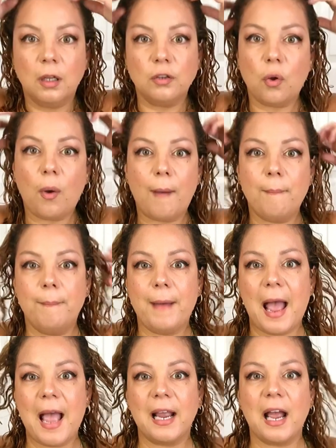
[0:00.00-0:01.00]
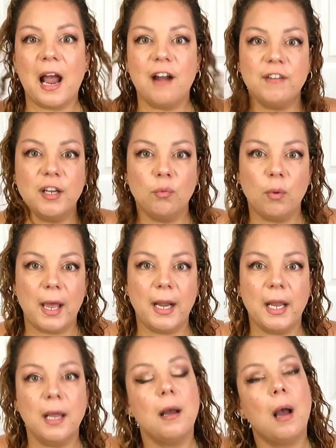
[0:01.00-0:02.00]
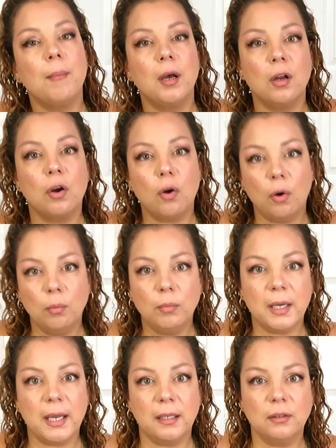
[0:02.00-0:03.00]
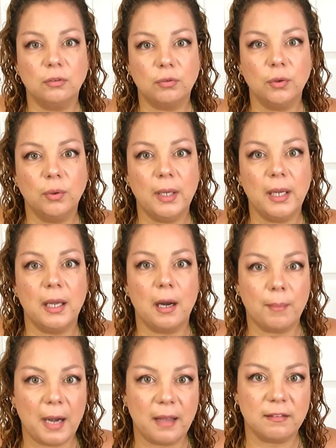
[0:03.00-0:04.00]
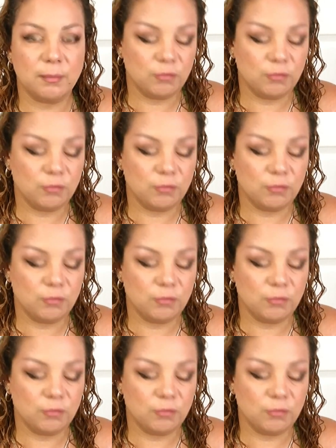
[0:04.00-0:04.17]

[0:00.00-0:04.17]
So I'm back, I re-wet it. I'm gonna comb again through it, and I'm gonna add some